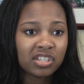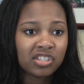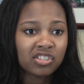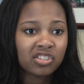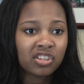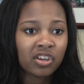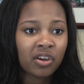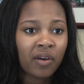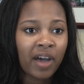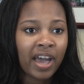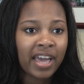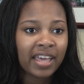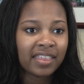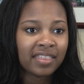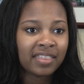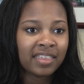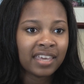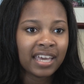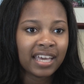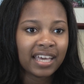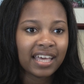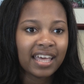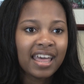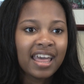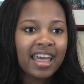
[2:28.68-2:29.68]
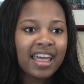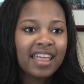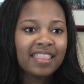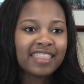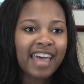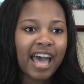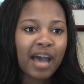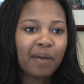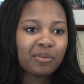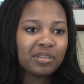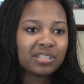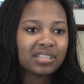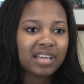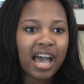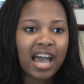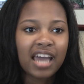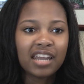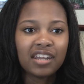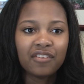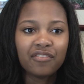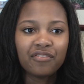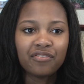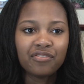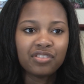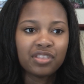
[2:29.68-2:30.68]
And so I think that was
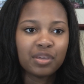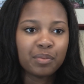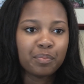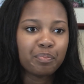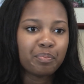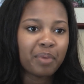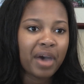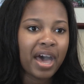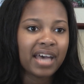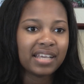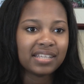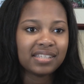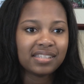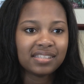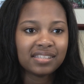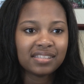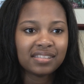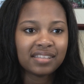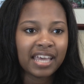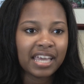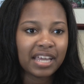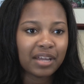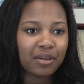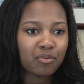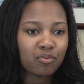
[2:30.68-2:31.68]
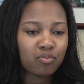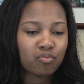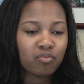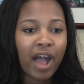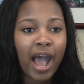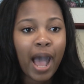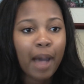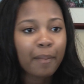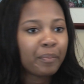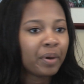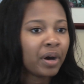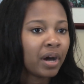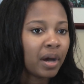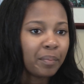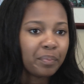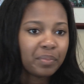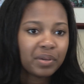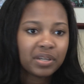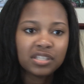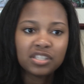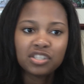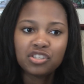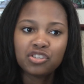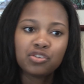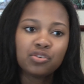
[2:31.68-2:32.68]
kind of the best wrap up
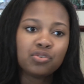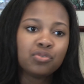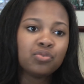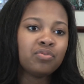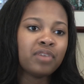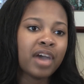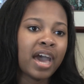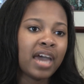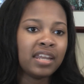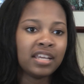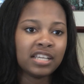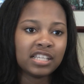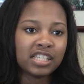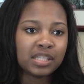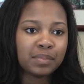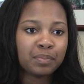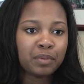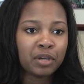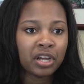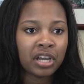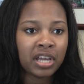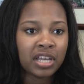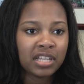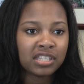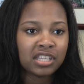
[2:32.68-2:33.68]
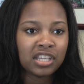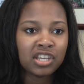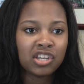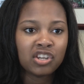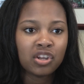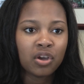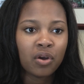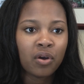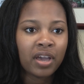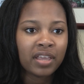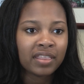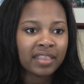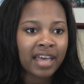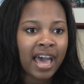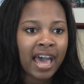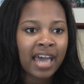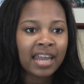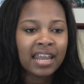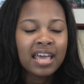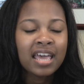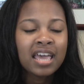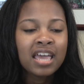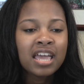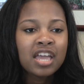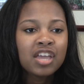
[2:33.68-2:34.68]
to that experience, and knowing that
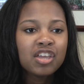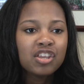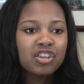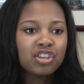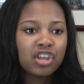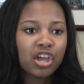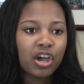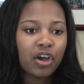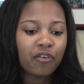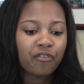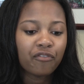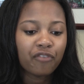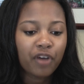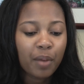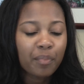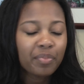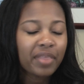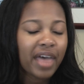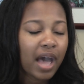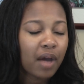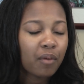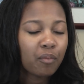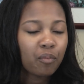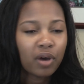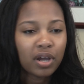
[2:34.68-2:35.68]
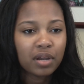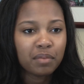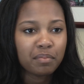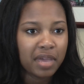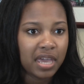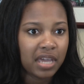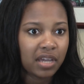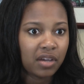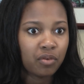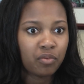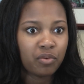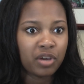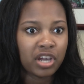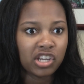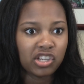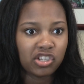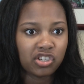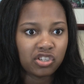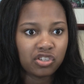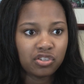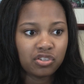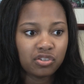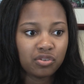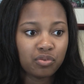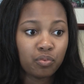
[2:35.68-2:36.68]
from that one
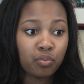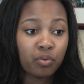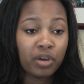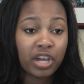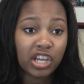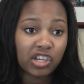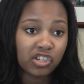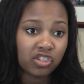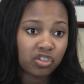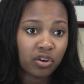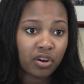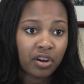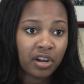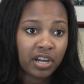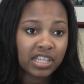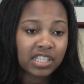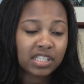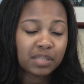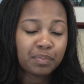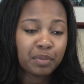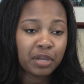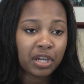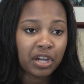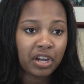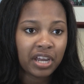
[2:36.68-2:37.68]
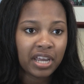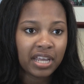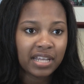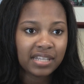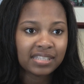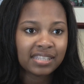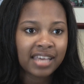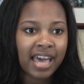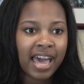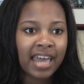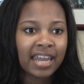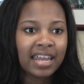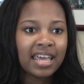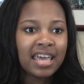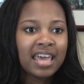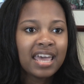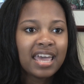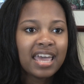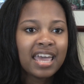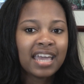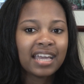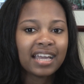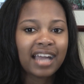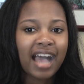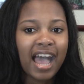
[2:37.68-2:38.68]
Make-A-Wish wish or experience that
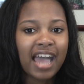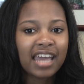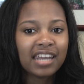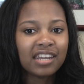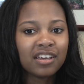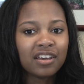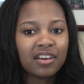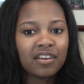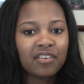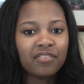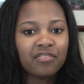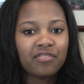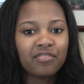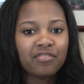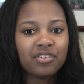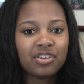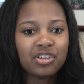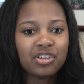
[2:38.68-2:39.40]
it kind of